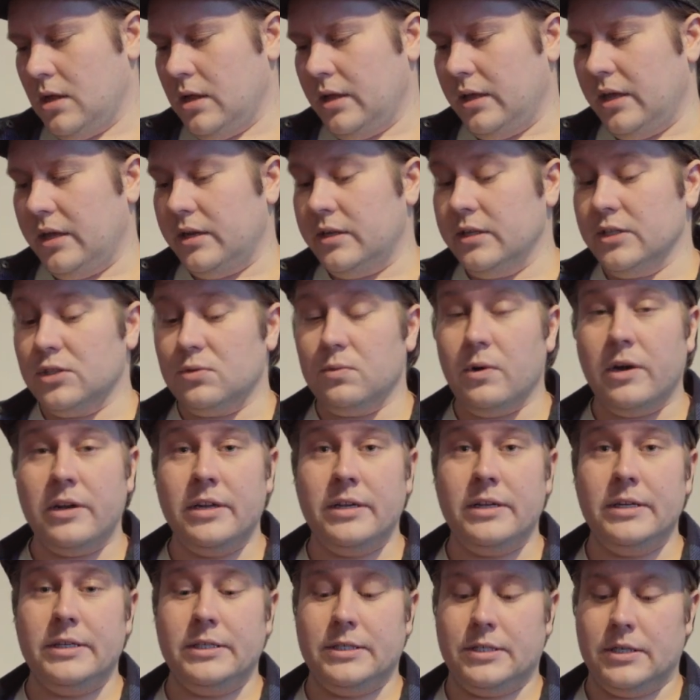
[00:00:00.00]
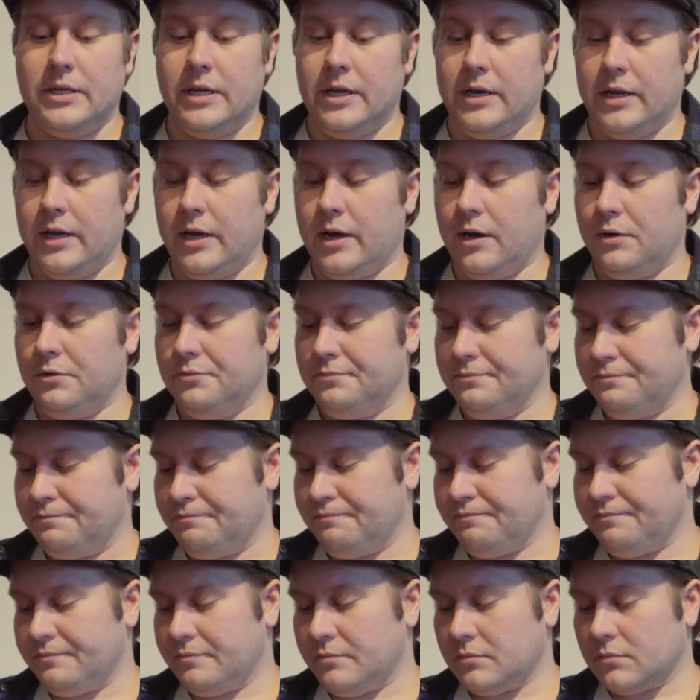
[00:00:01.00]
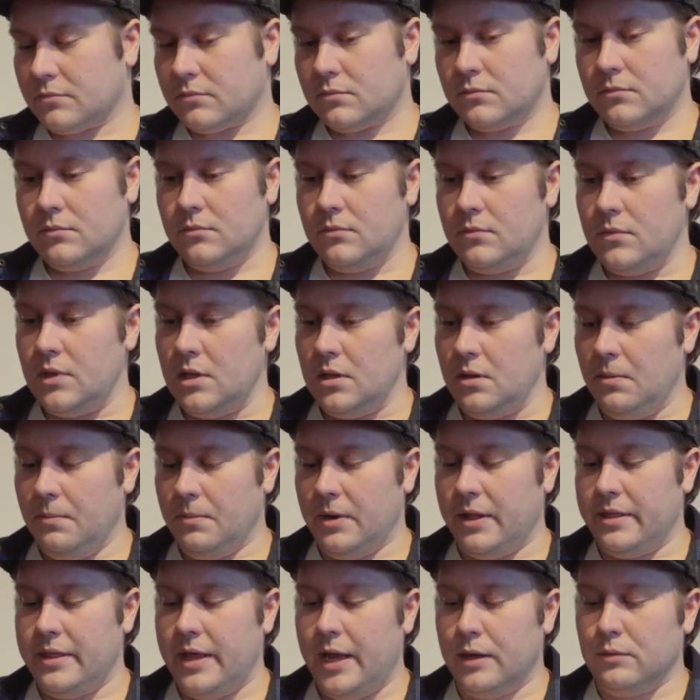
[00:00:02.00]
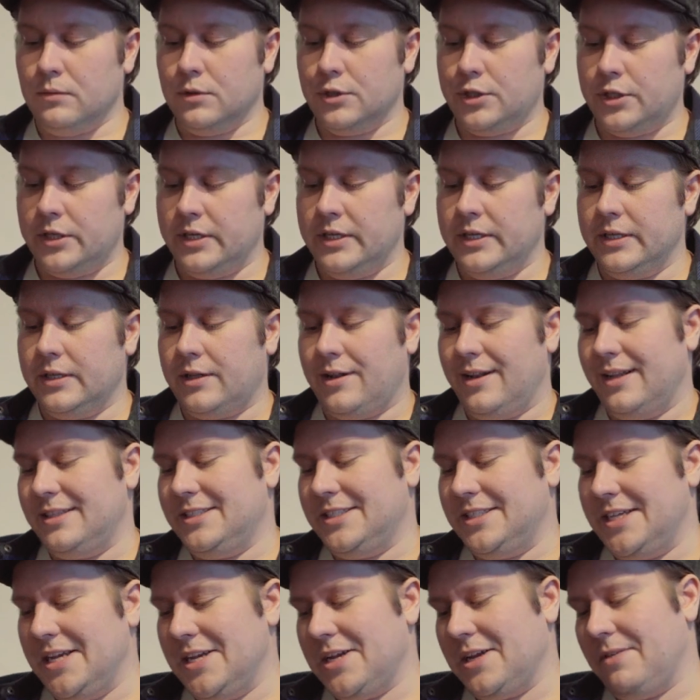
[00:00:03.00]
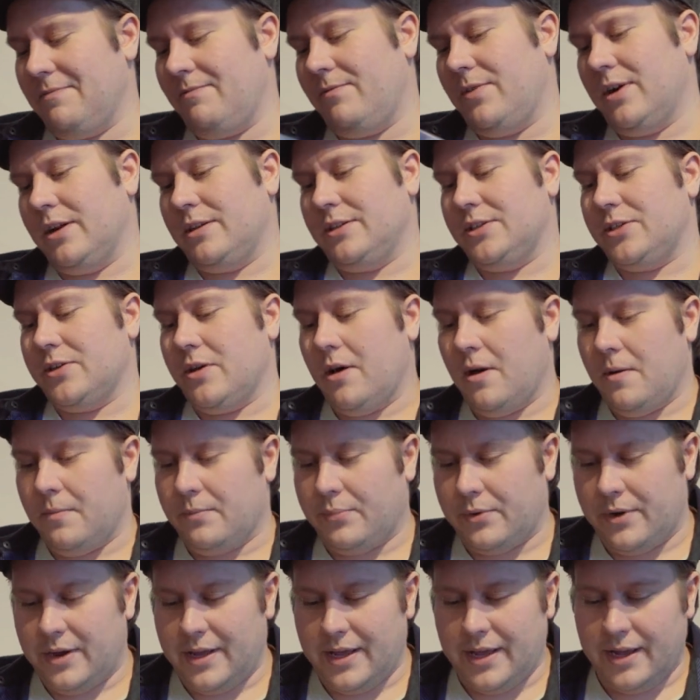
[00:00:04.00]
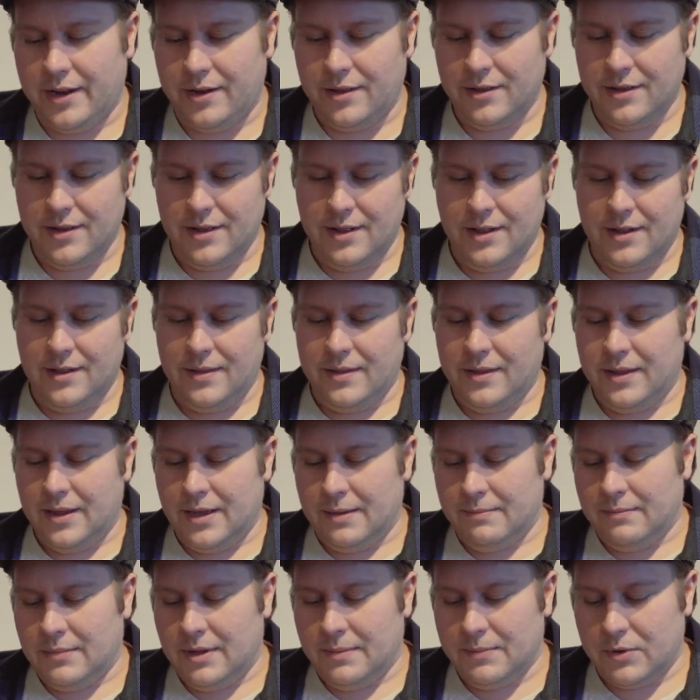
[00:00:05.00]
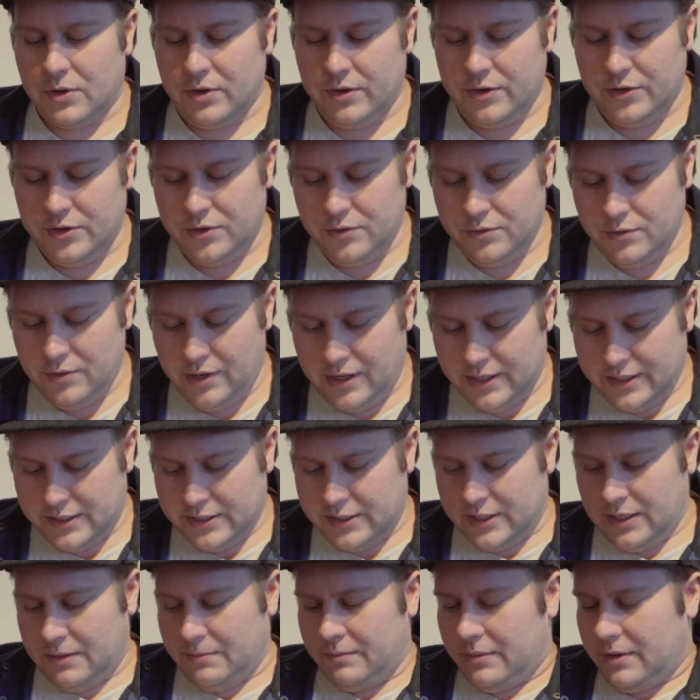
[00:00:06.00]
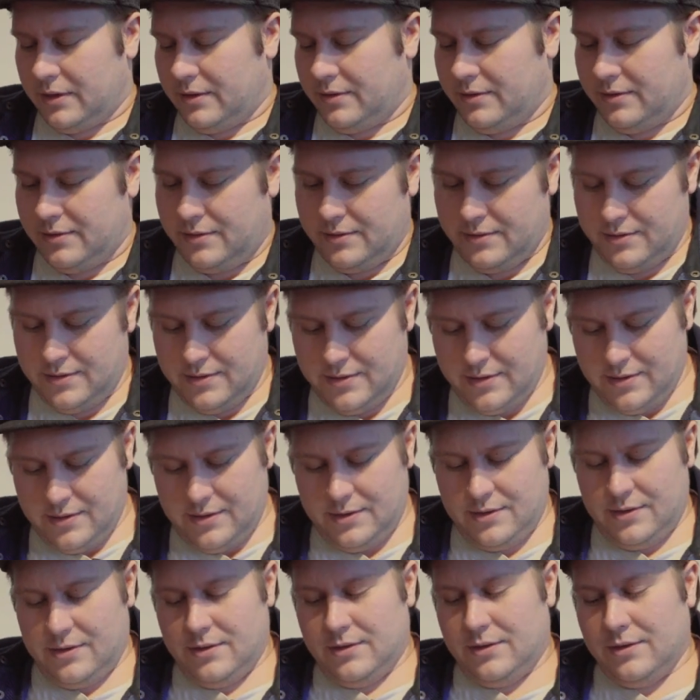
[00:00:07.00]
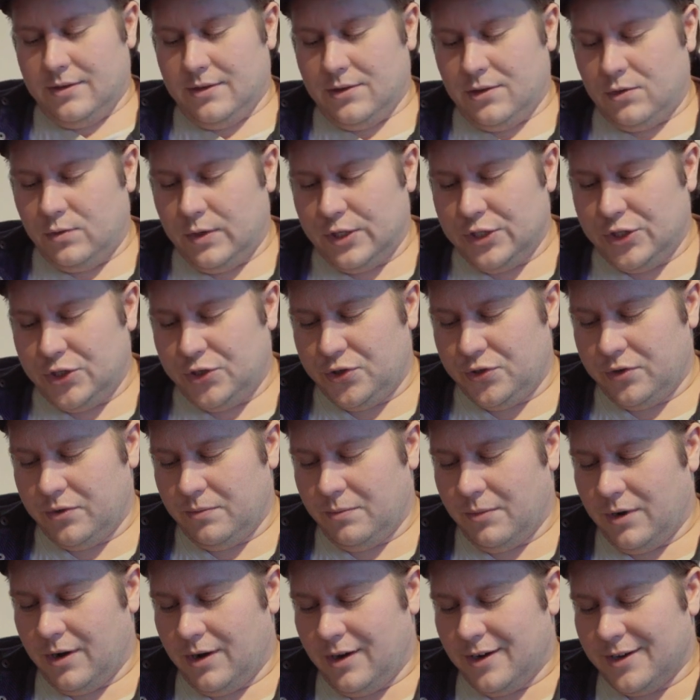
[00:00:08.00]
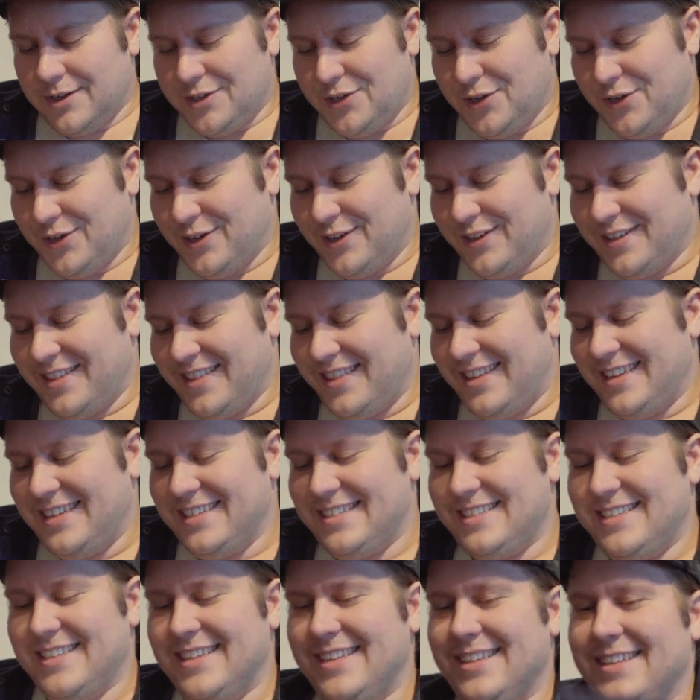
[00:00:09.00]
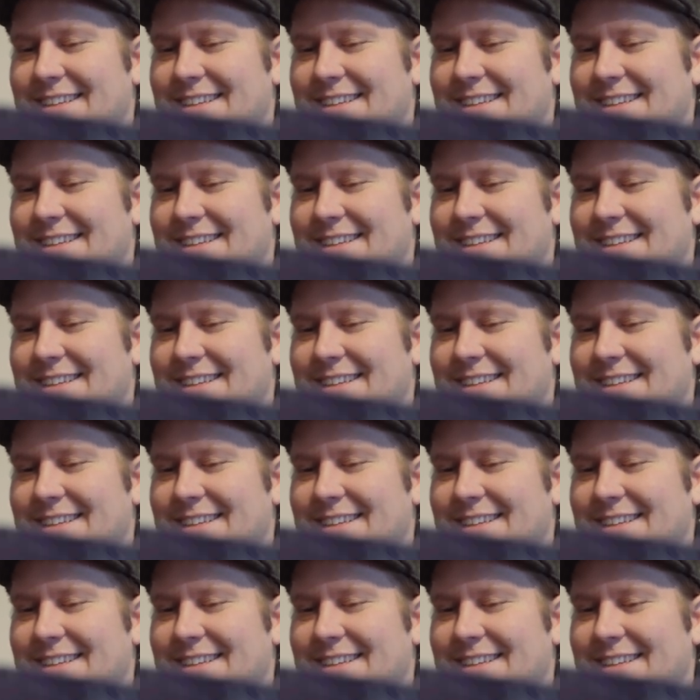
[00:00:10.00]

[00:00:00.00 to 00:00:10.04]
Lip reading: it is what it is anyhow. But that was it. Let's take a fun thumbnail. I'm gonna do like some question marks on these